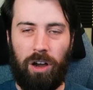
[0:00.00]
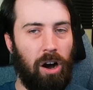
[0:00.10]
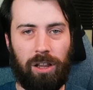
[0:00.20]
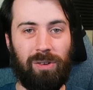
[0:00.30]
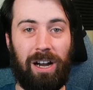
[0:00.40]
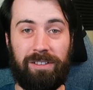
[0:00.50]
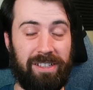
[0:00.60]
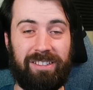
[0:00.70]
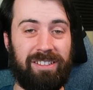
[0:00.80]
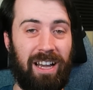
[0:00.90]
All around,
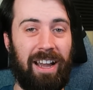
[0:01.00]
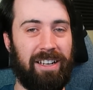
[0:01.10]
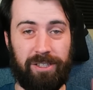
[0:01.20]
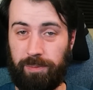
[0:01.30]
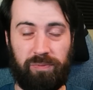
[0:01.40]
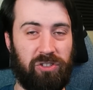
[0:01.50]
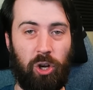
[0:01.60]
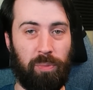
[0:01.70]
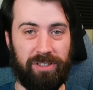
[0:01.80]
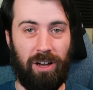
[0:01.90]
this design is
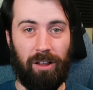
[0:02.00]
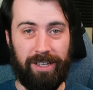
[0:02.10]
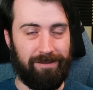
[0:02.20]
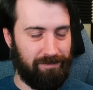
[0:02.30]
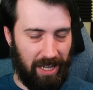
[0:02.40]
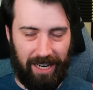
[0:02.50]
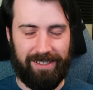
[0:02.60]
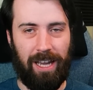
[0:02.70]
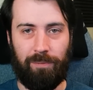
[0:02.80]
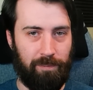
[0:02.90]
super solid. Like I
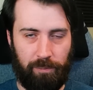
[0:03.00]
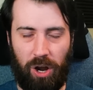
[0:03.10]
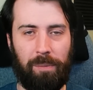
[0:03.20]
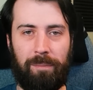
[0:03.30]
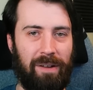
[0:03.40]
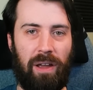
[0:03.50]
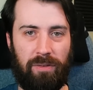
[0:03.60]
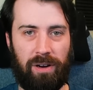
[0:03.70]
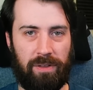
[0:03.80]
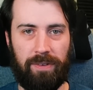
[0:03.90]
said, probably my
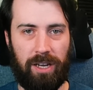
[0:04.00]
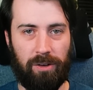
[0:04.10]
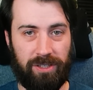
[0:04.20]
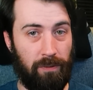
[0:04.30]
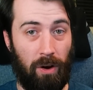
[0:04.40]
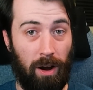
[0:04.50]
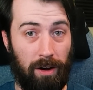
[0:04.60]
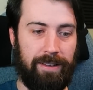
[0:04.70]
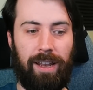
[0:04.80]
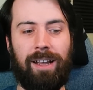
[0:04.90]
favorite of the video so far.
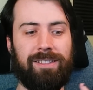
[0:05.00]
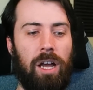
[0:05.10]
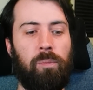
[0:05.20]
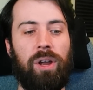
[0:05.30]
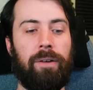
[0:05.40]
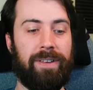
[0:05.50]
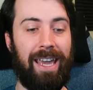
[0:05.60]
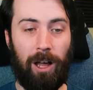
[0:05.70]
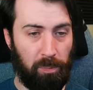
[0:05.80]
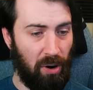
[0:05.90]
Next up, we have
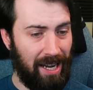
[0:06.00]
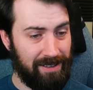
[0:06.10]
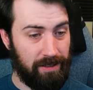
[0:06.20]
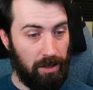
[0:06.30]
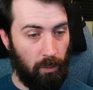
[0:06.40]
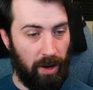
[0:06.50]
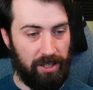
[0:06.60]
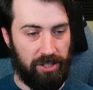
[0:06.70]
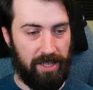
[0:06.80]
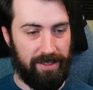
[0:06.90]
Kelprite,
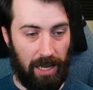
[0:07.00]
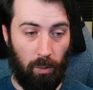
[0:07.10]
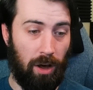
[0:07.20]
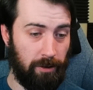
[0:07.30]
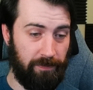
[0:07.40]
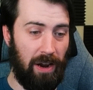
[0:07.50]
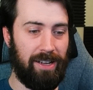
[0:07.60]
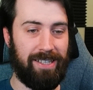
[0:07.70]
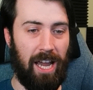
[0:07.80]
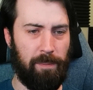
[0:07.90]
which is a water
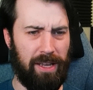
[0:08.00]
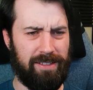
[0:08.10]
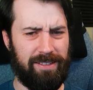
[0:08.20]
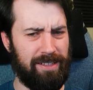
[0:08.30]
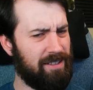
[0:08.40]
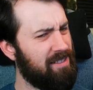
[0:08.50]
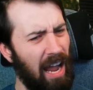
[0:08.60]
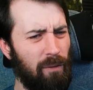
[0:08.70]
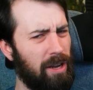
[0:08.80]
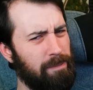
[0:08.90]
fairy type. It's the
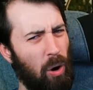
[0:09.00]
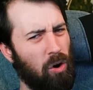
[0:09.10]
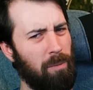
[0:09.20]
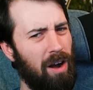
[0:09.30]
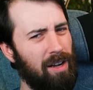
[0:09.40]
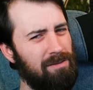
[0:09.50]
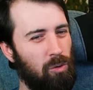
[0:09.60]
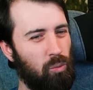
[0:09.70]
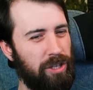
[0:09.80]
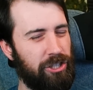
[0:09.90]
Siren Pokemon,
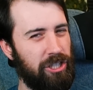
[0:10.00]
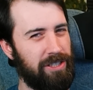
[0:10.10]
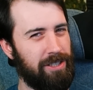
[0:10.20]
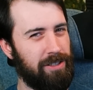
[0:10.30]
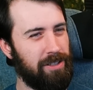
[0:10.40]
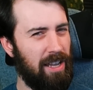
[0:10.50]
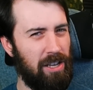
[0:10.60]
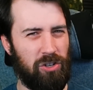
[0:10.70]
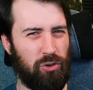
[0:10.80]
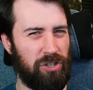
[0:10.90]
which is
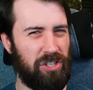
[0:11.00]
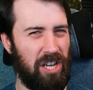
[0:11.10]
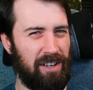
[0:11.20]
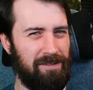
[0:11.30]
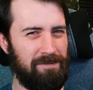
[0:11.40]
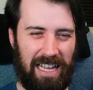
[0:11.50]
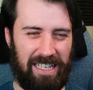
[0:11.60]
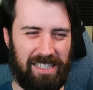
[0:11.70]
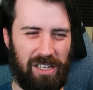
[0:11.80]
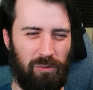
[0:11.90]
interesting.
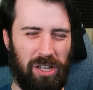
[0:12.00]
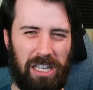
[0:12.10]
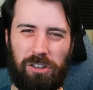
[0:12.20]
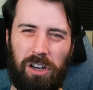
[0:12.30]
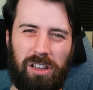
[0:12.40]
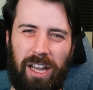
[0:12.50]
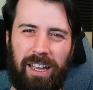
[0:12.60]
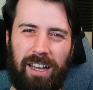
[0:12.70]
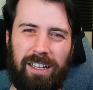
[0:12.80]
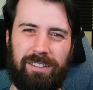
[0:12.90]
It doesn't really look
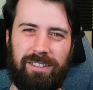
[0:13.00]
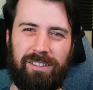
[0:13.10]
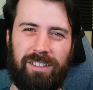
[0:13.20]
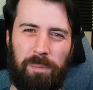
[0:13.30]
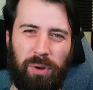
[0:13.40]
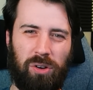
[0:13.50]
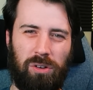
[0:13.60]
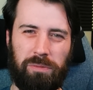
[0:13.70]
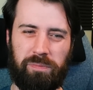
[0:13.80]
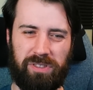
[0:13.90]
like a
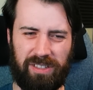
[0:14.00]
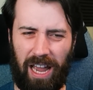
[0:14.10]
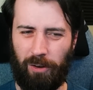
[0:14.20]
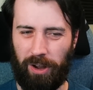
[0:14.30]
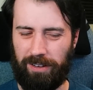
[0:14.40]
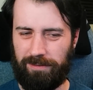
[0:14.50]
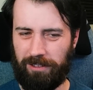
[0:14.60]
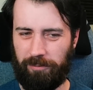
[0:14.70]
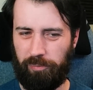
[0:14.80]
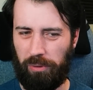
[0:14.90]
typical Siren,
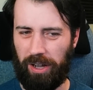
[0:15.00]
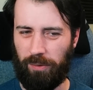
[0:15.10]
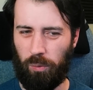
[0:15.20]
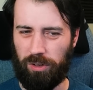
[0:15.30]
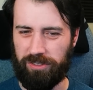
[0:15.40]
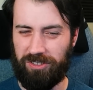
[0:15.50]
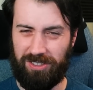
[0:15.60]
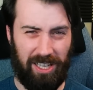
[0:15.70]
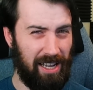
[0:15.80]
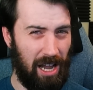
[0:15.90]
but we'll
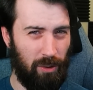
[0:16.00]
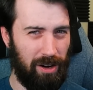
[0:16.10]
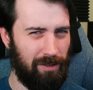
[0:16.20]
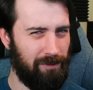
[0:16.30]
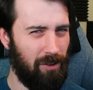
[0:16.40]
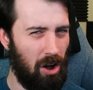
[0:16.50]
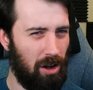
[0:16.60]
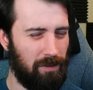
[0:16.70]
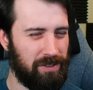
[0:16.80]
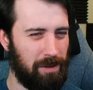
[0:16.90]
see how it
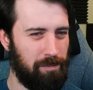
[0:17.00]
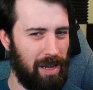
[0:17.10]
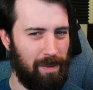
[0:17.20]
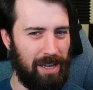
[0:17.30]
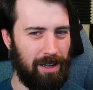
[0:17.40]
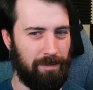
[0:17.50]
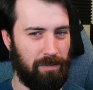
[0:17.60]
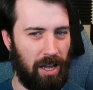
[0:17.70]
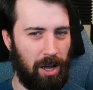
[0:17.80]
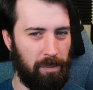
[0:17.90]
evolves, and maybe
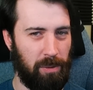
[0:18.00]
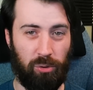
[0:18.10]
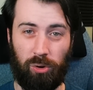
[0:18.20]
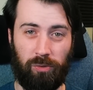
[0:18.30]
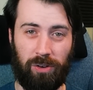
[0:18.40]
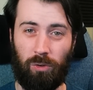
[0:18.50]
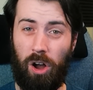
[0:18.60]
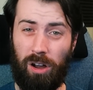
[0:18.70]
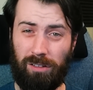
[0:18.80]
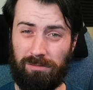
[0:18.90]
I'll be proven
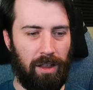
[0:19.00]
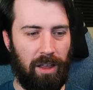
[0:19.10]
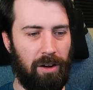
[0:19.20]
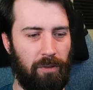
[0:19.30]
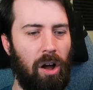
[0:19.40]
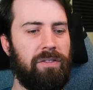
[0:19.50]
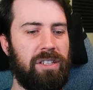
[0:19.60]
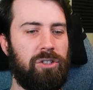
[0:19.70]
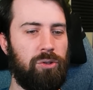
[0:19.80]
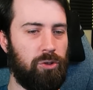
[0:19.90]
wrong. It evolves
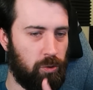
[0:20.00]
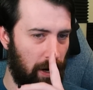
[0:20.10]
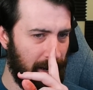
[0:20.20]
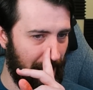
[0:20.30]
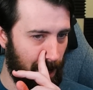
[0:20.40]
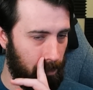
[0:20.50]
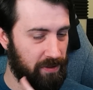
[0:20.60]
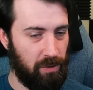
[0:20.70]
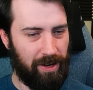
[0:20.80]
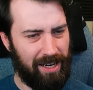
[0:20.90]
into Drakelp,
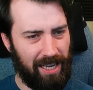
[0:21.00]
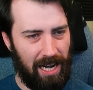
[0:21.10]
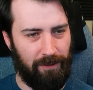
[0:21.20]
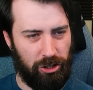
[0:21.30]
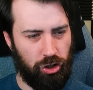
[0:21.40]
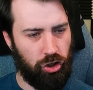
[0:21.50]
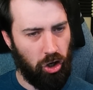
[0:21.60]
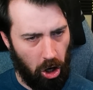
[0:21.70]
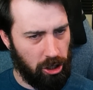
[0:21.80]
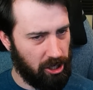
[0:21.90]
so we're getting kind of a
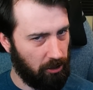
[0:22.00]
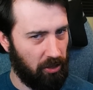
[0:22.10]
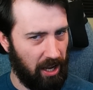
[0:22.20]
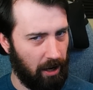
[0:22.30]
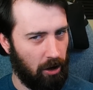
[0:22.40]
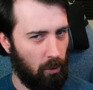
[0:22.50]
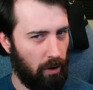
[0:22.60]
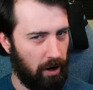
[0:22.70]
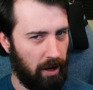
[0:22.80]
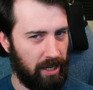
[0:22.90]
shark thing
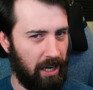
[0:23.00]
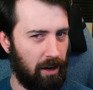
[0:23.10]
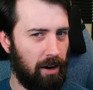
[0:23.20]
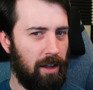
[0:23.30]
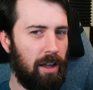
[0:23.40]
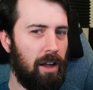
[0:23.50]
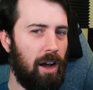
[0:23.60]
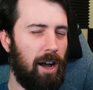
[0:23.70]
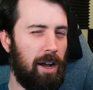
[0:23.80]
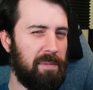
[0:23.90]
going on here.
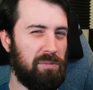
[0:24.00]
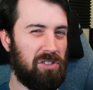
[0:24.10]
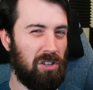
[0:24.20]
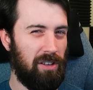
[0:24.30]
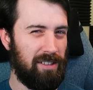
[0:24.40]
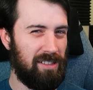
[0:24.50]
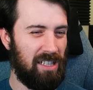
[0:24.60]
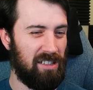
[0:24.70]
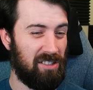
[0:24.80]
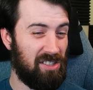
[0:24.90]
I'm still not
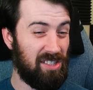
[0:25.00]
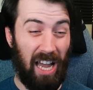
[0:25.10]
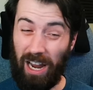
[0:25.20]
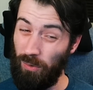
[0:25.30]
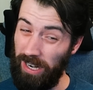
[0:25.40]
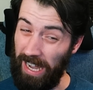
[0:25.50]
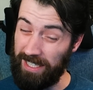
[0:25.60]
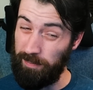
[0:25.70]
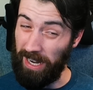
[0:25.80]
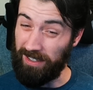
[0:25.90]
seeing the siren
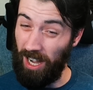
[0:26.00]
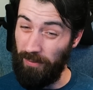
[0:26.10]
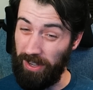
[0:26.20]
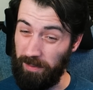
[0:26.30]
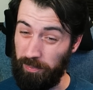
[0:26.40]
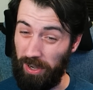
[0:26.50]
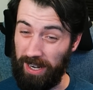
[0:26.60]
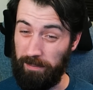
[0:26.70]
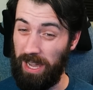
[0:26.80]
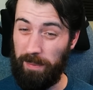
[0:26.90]
aspect of it,
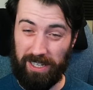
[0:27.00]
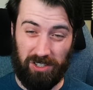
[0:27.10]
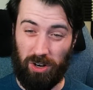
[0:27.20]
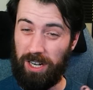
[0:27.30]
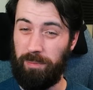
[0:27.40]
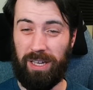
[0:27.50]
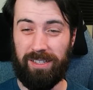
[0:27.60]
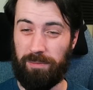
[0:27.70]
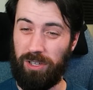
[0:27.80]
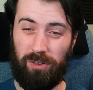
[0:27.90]
but maybe it's trying to be
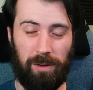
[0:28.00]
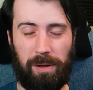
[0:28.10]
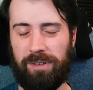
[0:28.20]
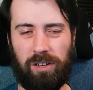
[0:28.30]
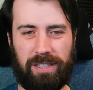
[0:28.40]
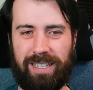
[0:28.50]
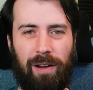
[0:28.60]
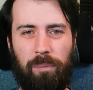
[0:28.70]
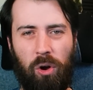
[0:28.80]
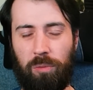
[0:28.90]
something unique. Maybe it's called the
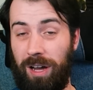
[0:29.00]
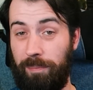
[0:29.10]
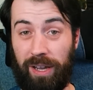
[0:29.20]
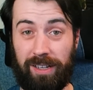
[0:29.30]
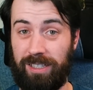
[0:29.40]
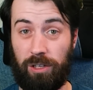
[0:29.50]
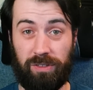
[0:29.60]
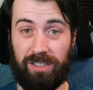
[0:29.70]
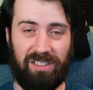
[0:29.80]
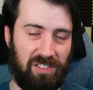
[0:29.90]
Siren Pokemon because it
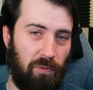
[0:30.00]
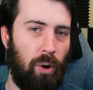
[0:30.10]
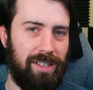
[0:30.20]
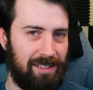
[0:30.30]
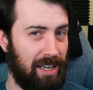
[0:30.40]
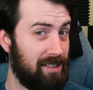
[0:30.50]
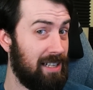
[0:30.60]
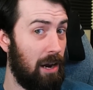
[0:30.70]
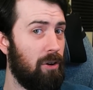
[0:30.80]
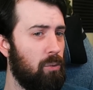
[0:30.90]
uses its voice like a
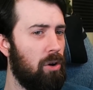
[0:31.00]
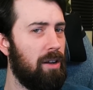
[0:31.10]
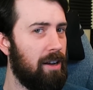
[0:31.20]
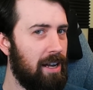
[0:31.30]
siren would.